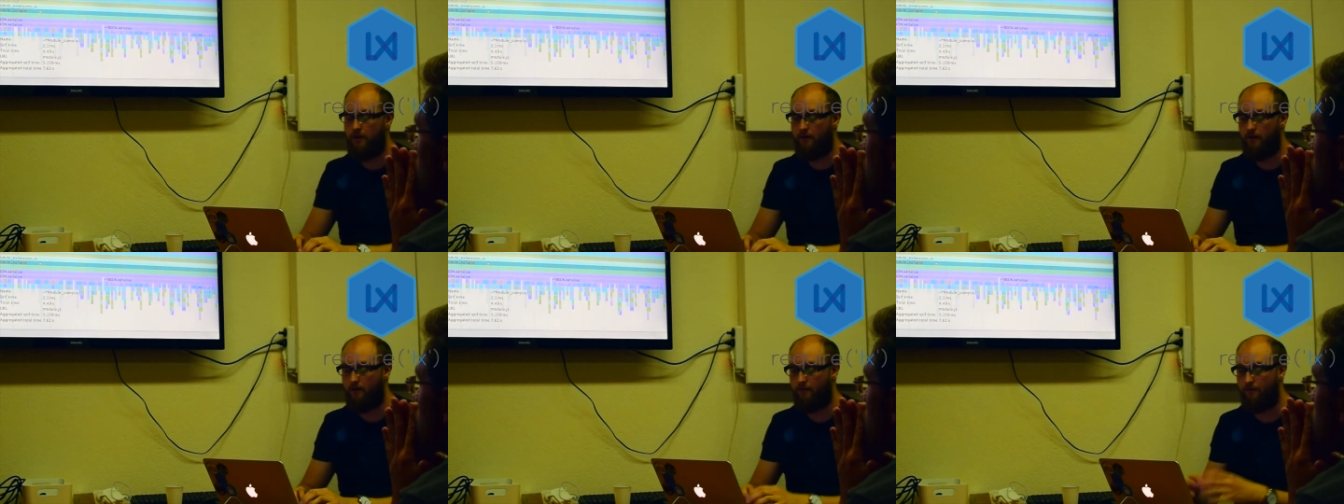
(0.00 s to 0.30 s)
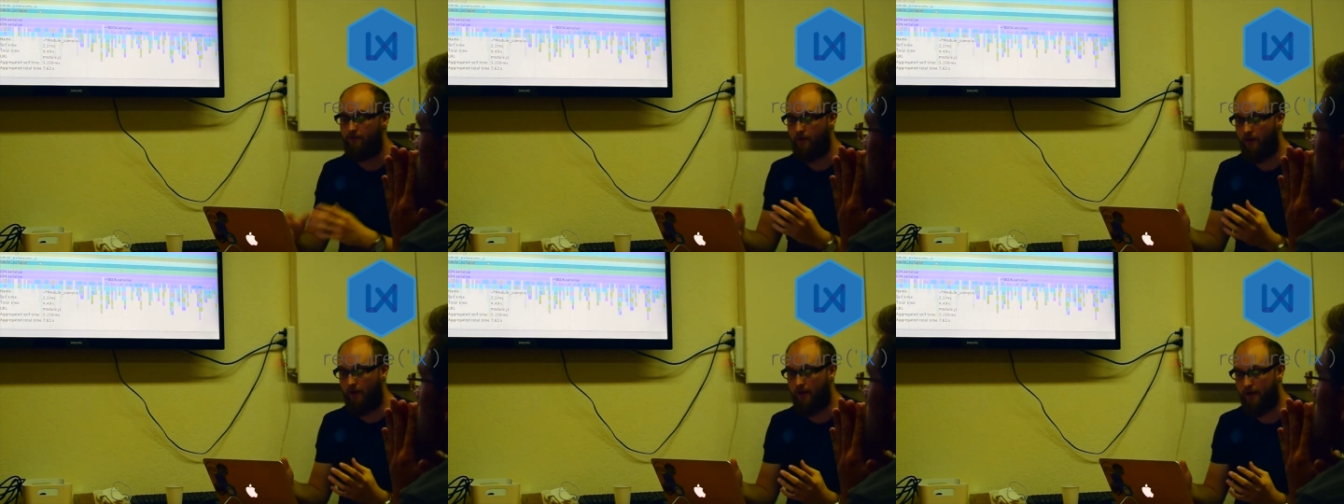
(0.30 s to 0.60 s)
can
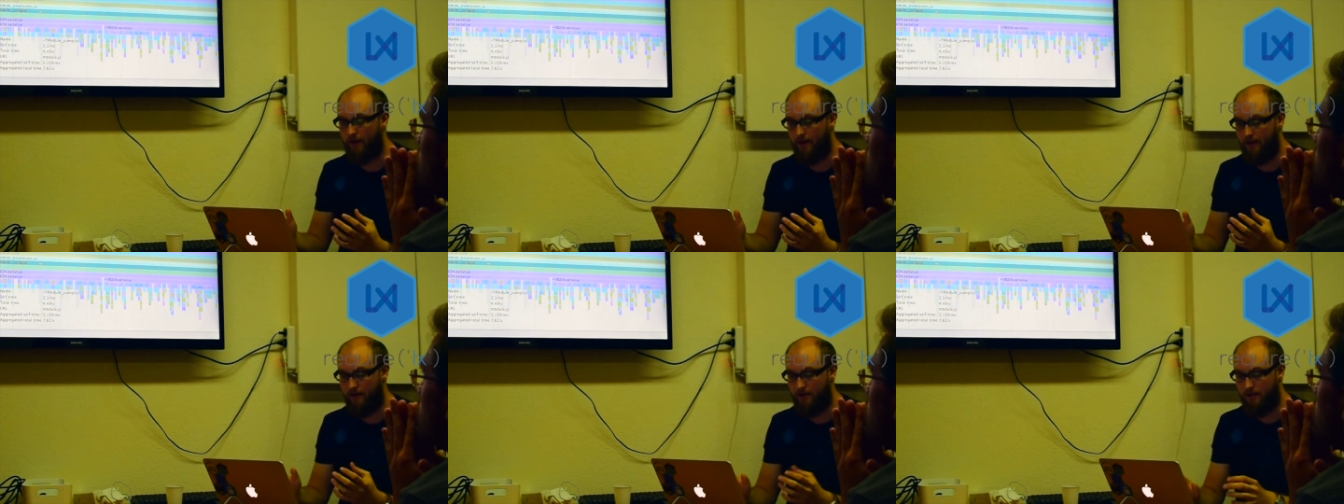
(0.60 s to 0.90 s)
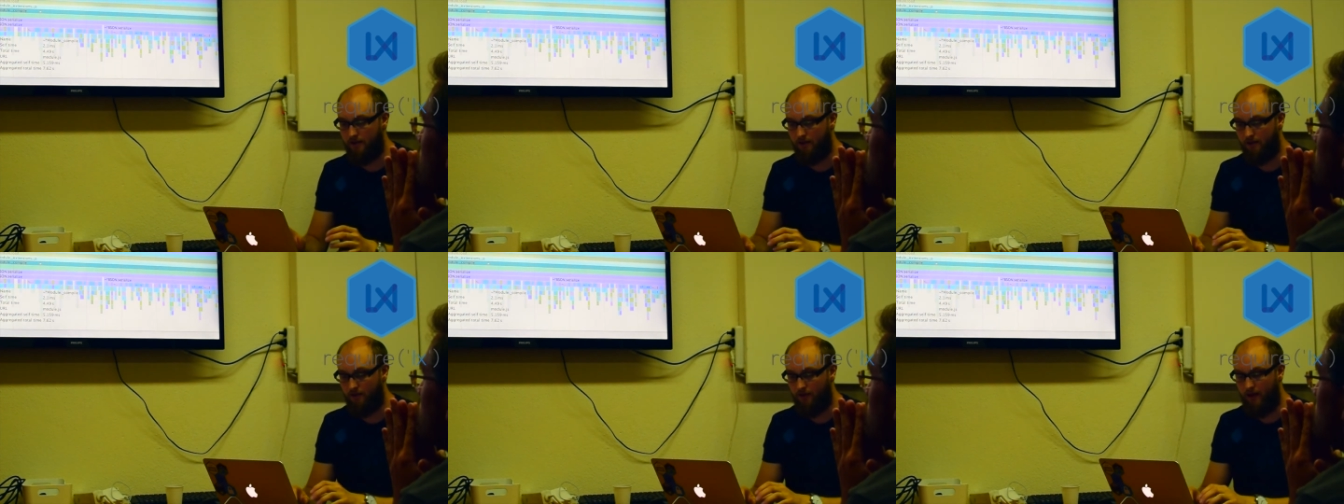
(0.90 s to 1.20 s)
convert it
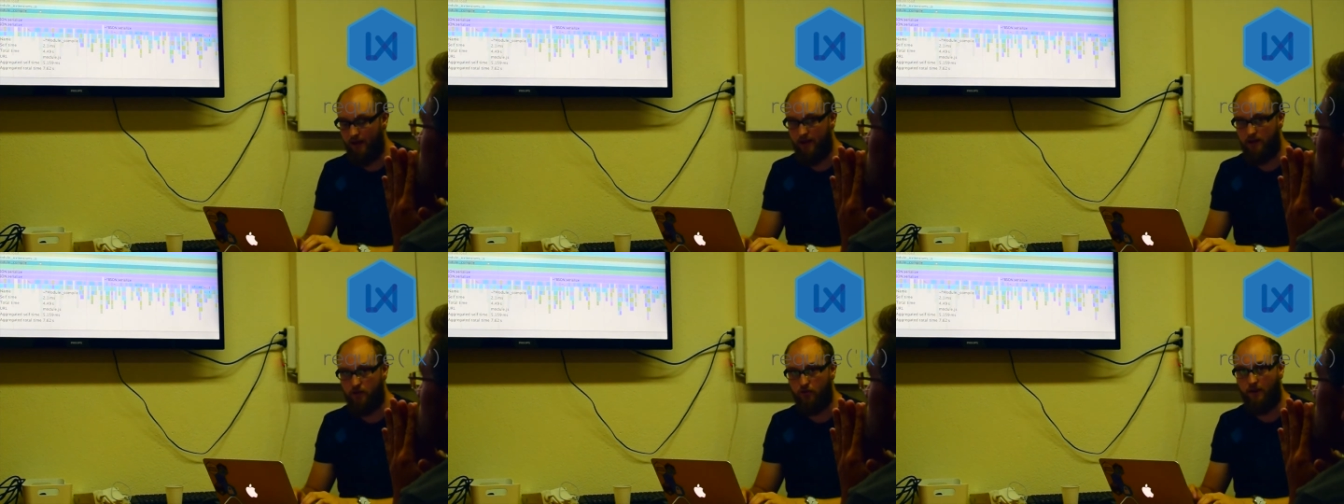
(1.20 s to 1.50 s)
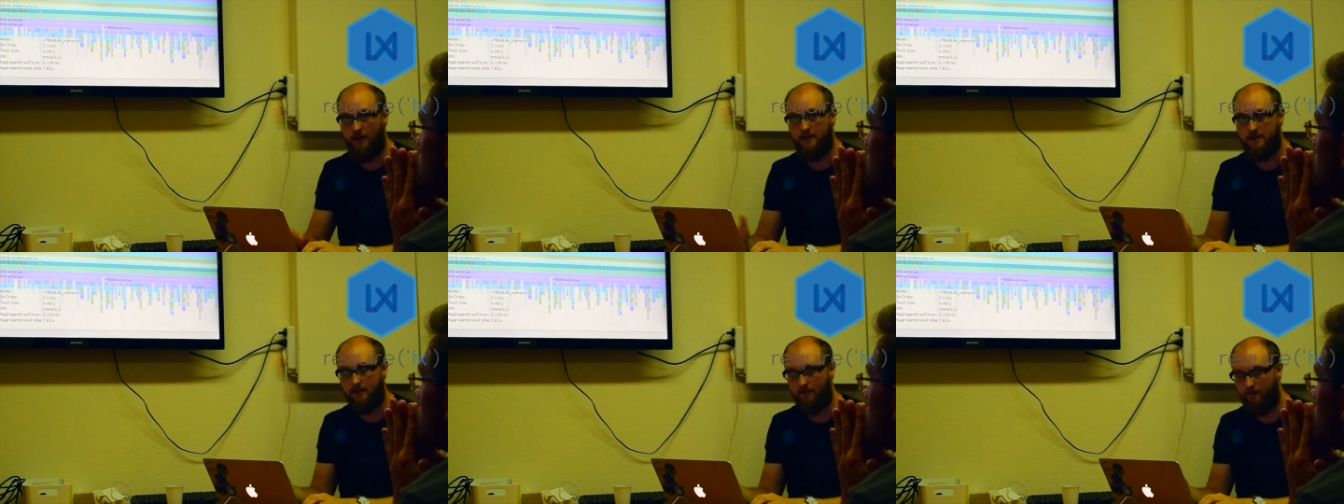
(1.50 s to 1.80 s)
into a
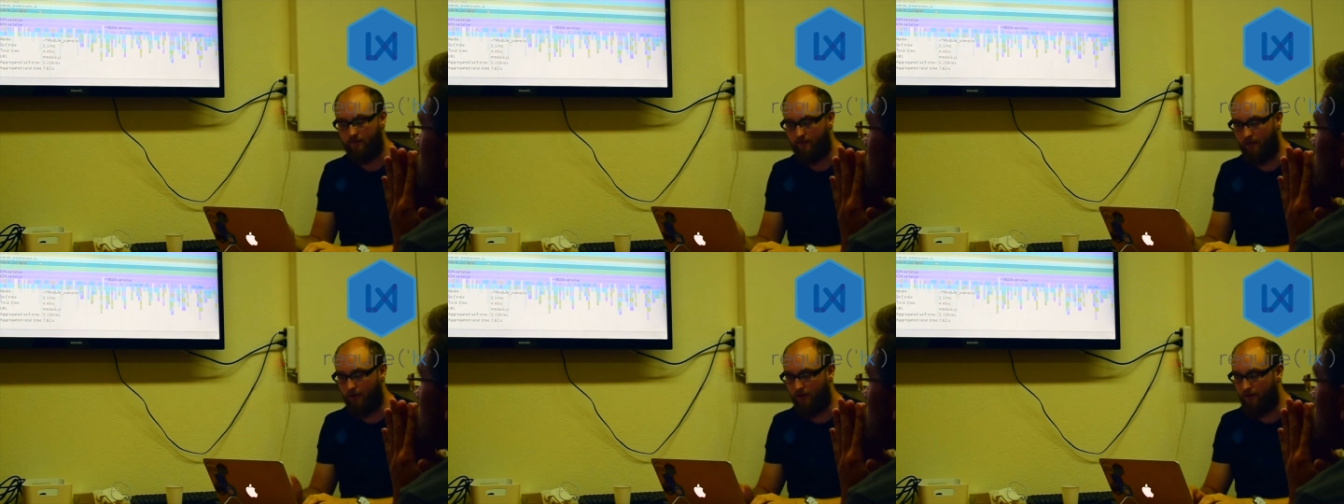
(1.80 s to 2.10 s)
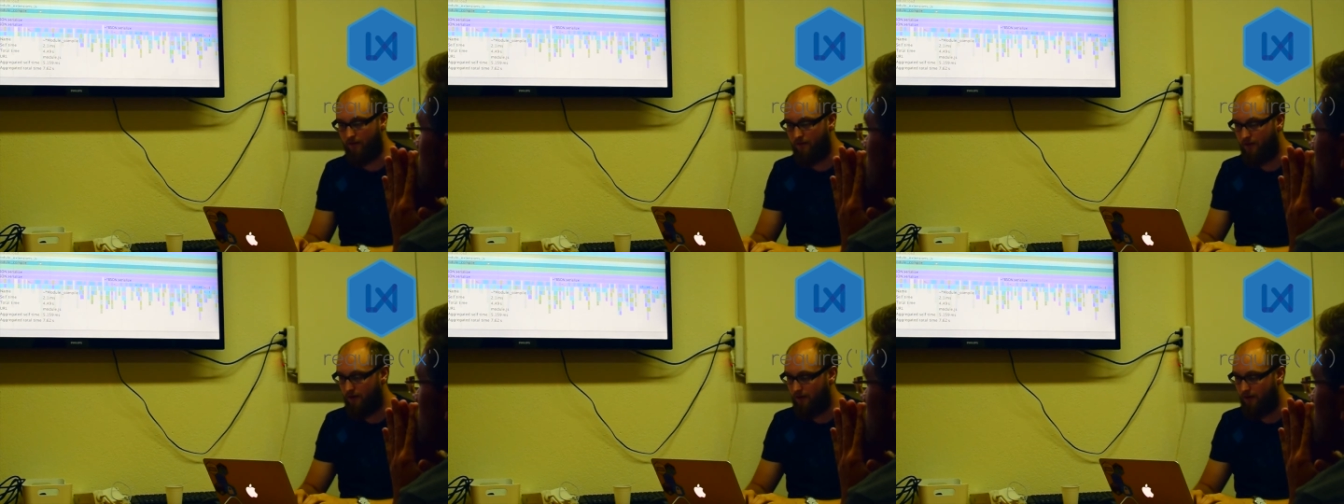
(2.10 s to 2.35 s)
tracing file.